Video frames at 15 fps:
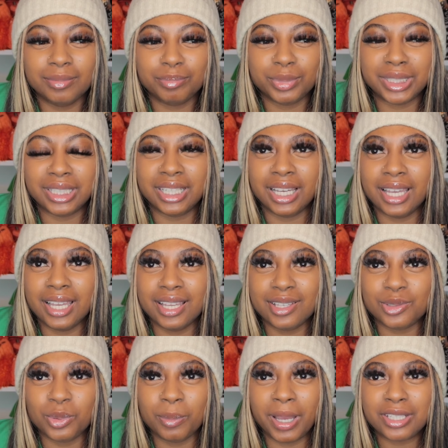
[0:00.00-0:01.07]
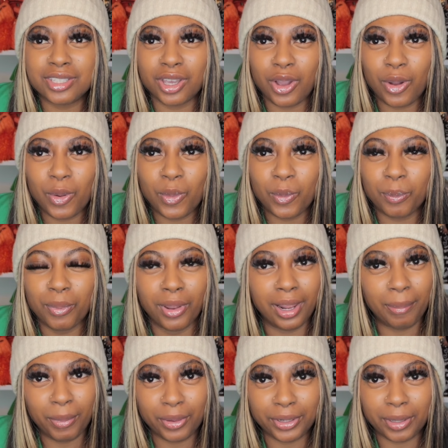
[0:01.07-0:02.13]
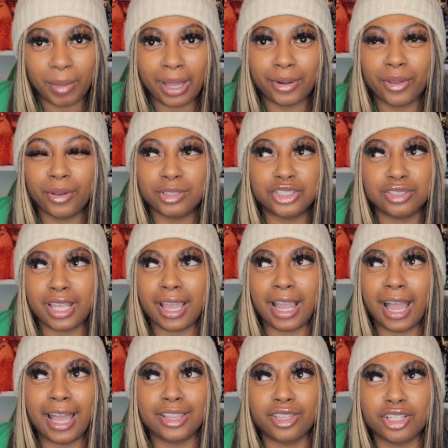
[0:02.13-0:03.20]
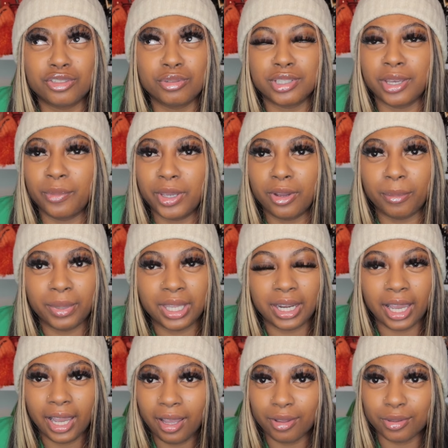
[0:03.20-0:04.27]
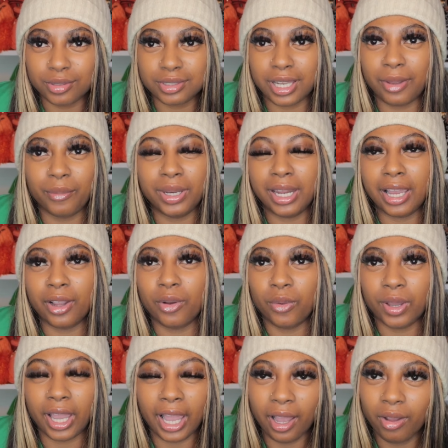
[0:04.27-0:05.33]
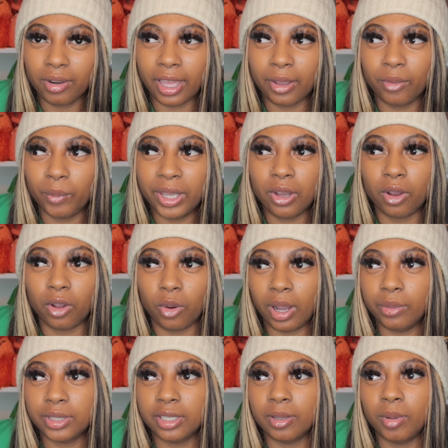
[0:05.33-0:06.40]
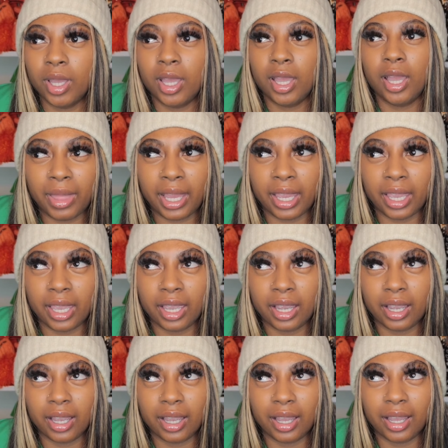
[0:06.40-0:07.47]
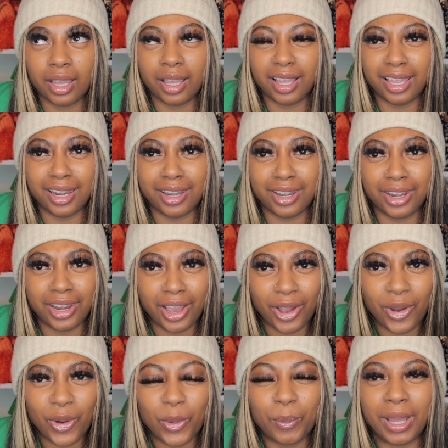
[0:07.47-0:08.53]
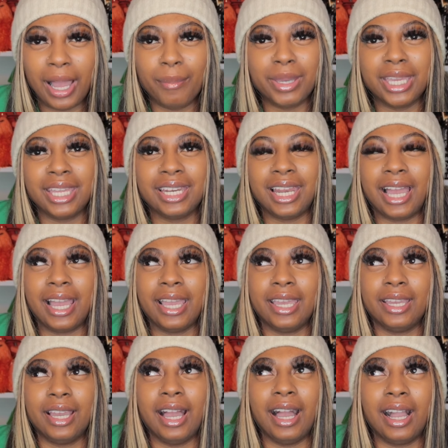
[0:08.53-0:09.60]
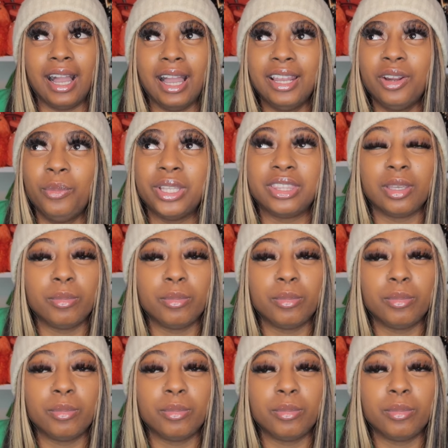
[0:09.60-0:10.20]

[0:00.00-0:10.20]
because we about to go pull up on them. I know she's like, I thought you said we gonna be in the house. Like we not going out. Like we gonna go out with them. Like no, but I mean like kind of with